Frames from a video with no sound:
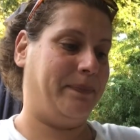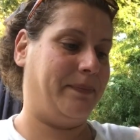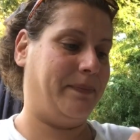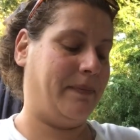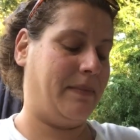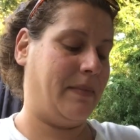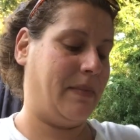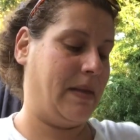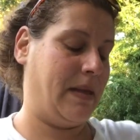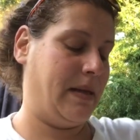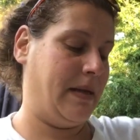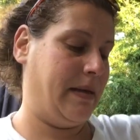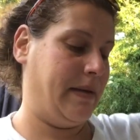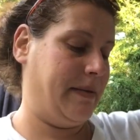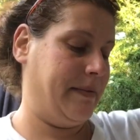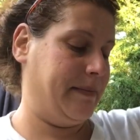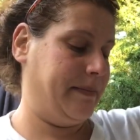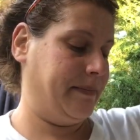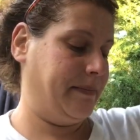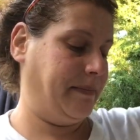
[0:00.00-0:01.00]

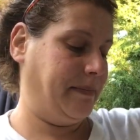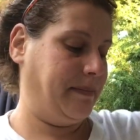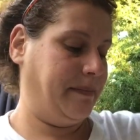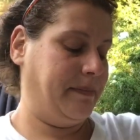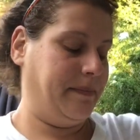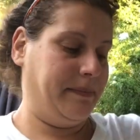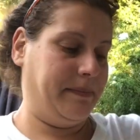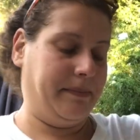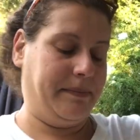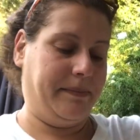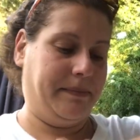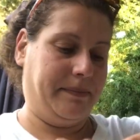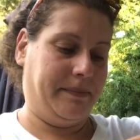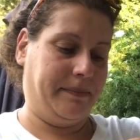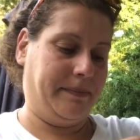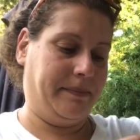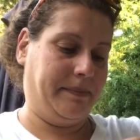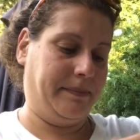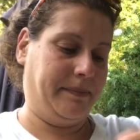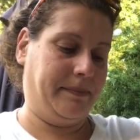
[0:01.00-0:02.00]

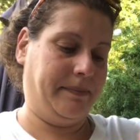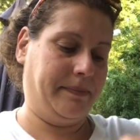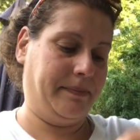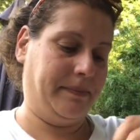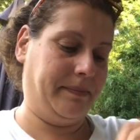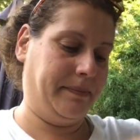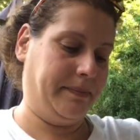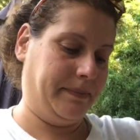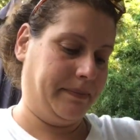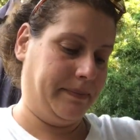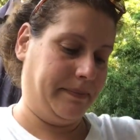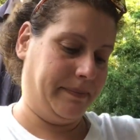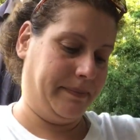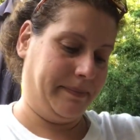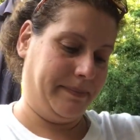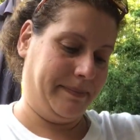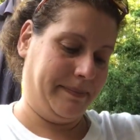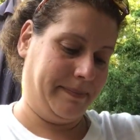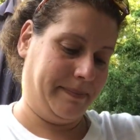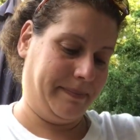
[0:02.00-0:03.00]

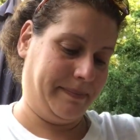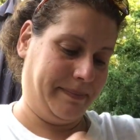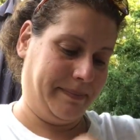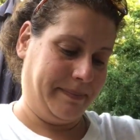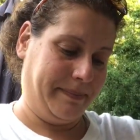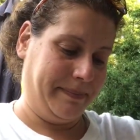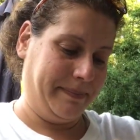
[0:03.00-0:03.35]
Nobody speaks.